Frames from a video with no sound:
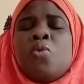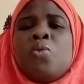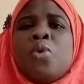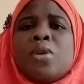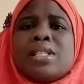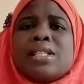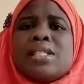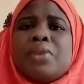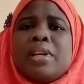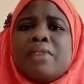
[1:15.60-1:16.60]
What is
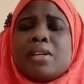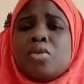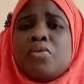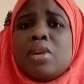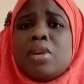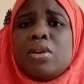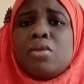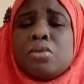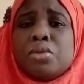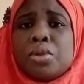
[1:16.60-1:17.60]
the relevance of
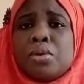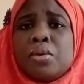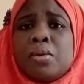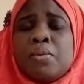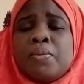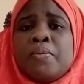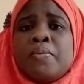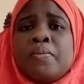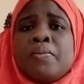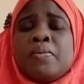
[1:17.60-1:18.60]
aquaculture?
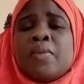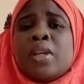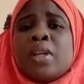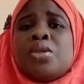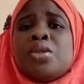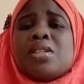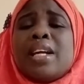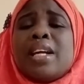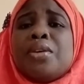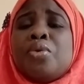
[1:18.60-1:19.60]
Just
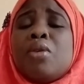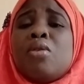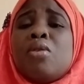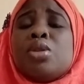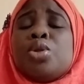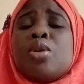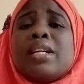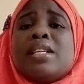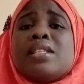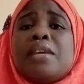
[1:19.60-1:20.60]
like you know, aquaculture
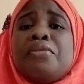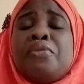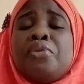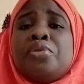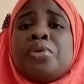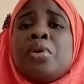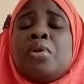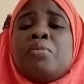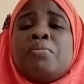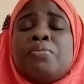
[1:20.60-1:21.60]
is a food
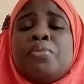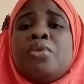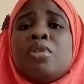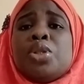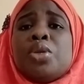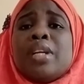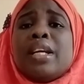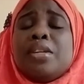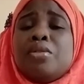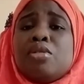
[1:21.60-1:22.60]
production
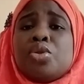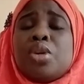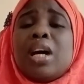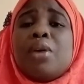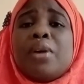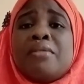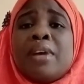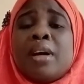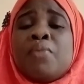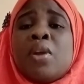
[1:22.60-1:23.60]
industry.
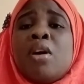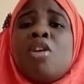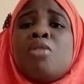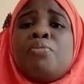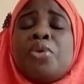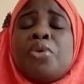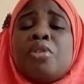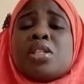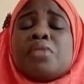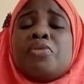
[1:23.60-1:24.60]
However, all
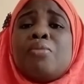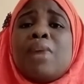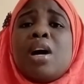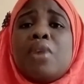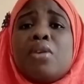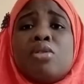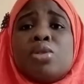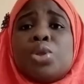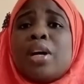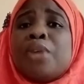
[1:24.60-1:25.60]
products from
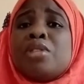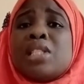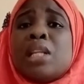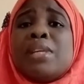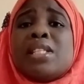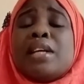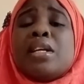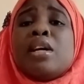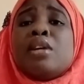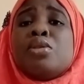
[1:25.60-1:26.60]
aquaculture are not limited
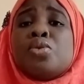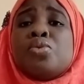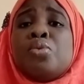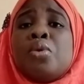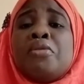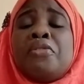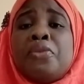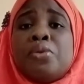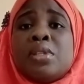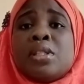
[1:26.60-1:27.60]
to
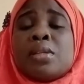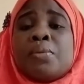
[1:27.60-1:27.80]
foods.